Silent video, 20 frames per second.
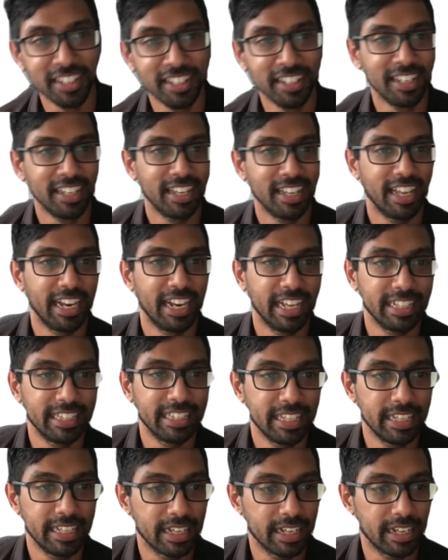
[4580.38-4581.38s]
And I
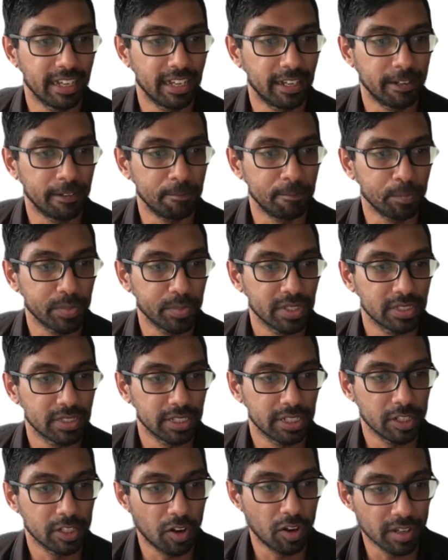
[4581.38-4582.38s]
think
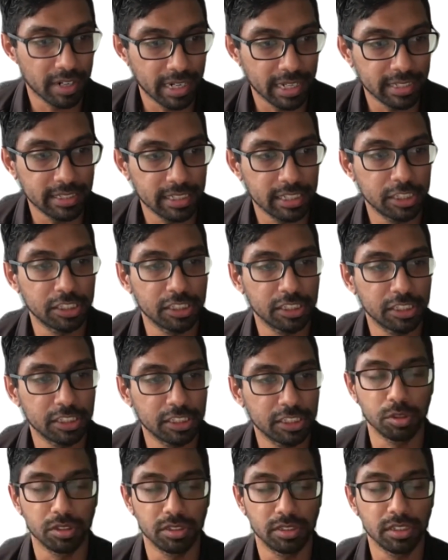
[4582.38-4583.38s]
certain organizations
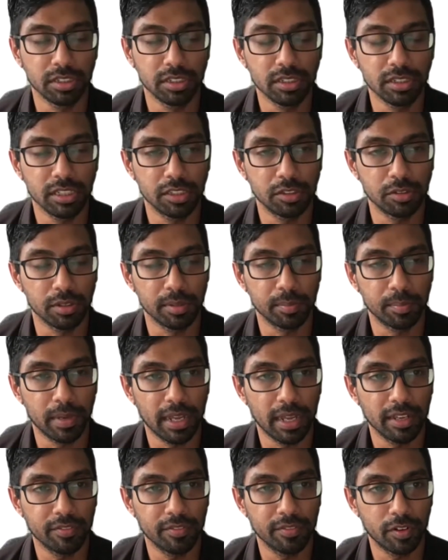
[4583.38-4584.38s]
would still need to
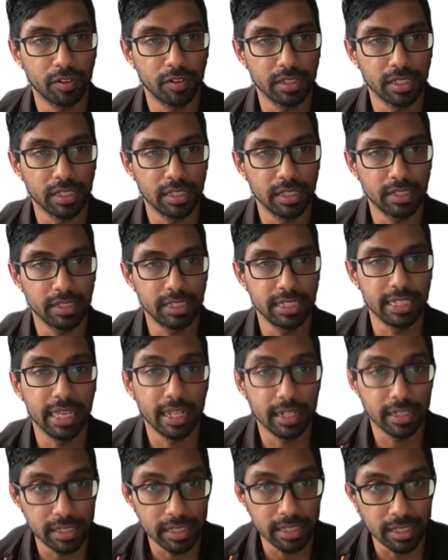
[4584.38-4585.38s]
apply for the
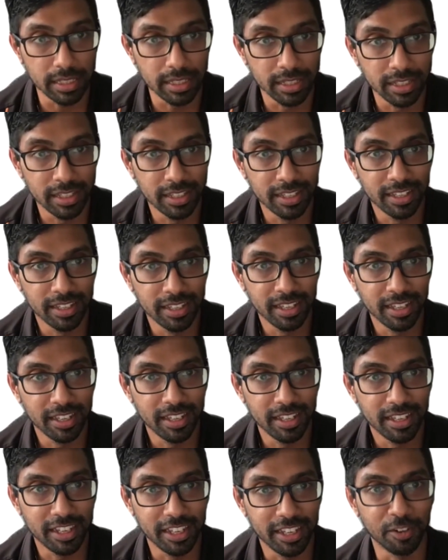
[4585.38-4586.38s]
TLE
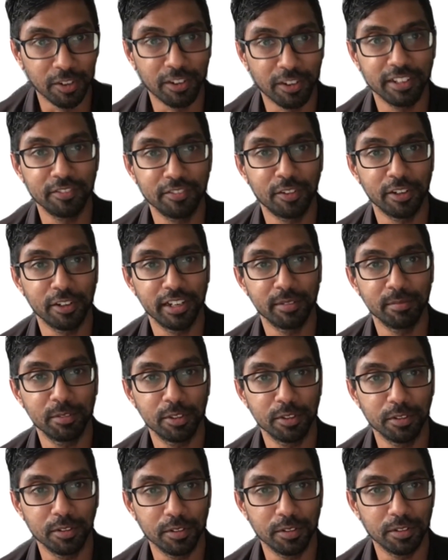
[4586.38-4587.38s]
in order for them
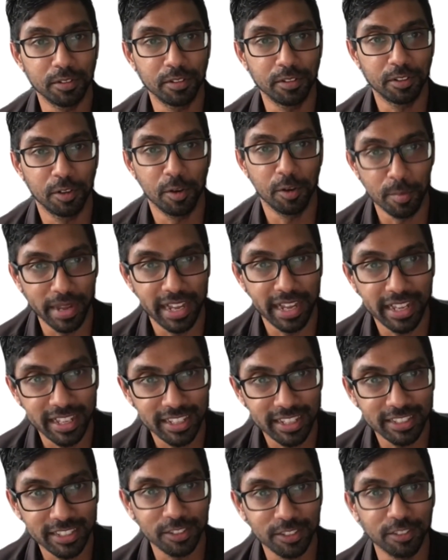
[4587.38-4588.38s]
to go back.
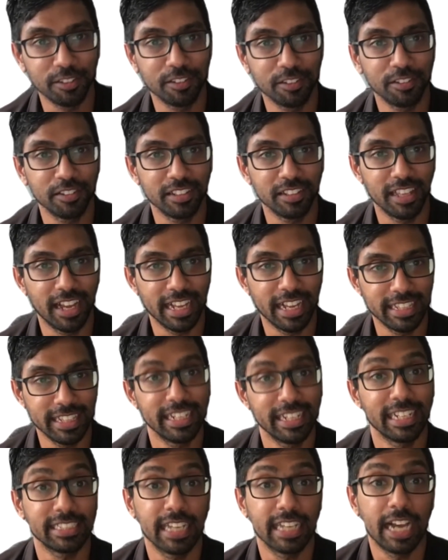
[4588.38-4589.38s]
So yeah, I think
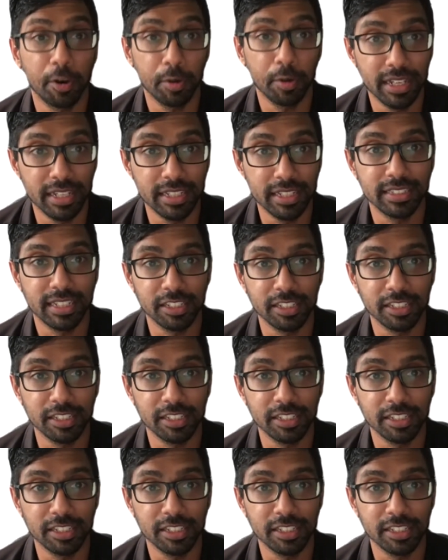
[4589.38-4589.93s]
that's how it is.